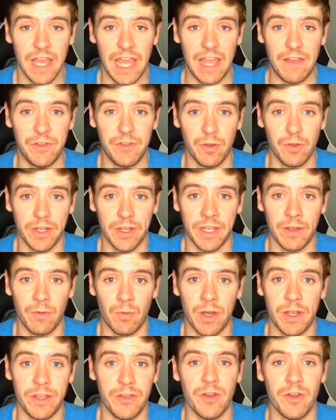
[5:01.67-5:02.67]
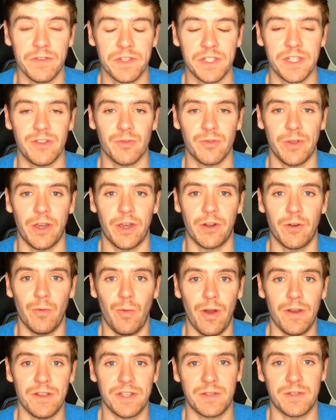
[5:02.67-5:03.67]
If you look at what UFC
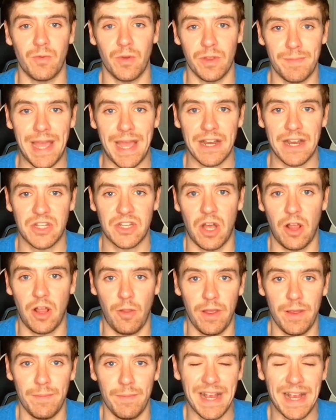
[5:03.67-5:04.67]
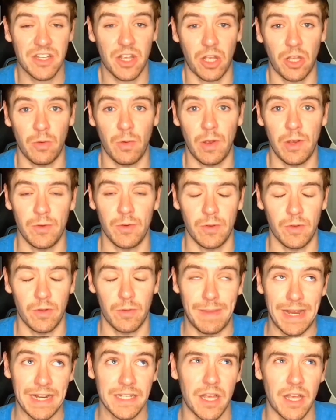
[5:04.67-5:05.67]
300 was with Max
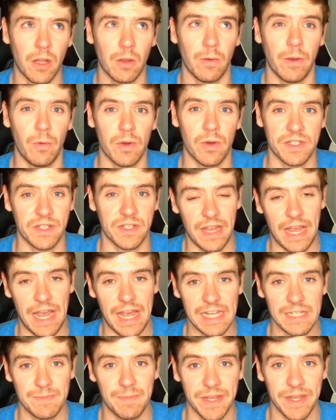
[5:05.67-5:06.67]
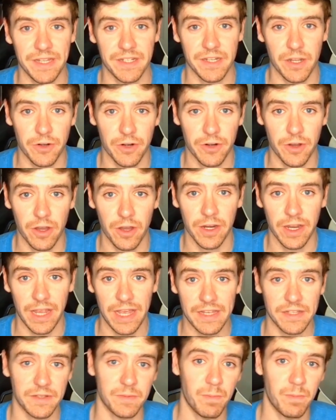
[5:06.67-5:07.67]
Holloway wasn't as big an underdog
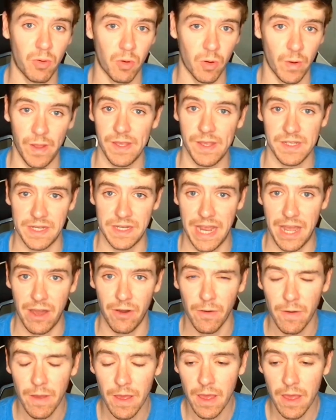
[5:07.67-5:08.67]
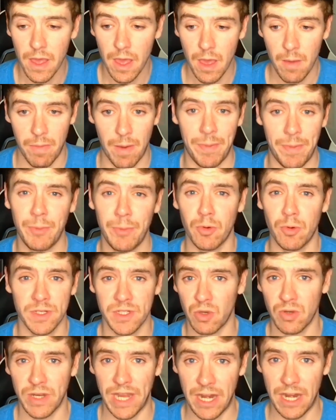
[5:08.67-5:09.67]
as Poirier is now, but people
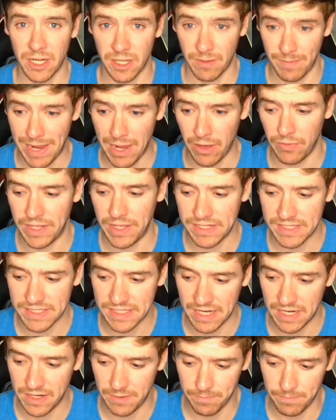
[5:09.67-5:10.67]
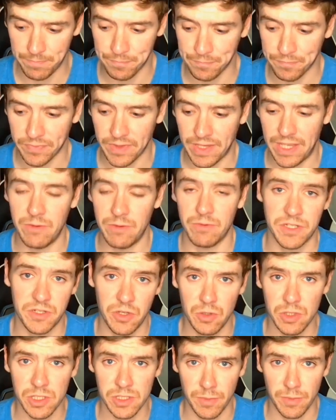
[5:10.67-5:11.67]
were still counting him out. They said he was
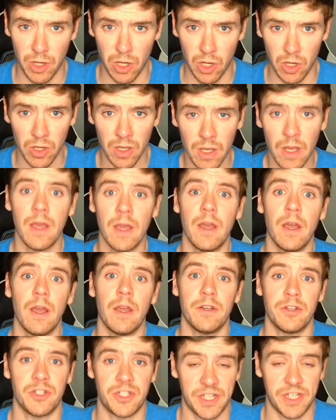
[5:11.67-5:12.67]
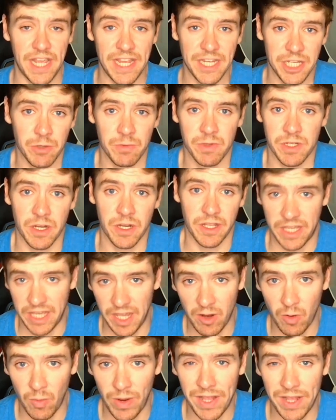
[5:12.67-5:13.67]
too small. Gaethje was going
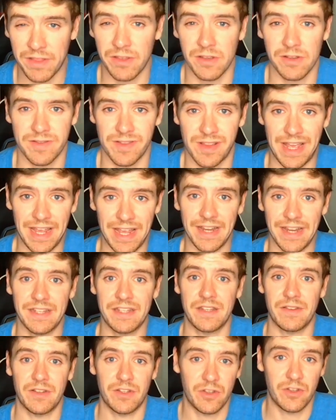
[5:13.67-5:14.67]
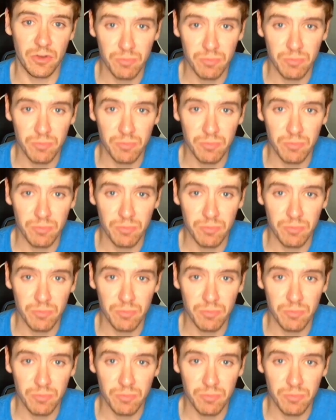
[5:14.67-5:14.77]
to kick away at those legs.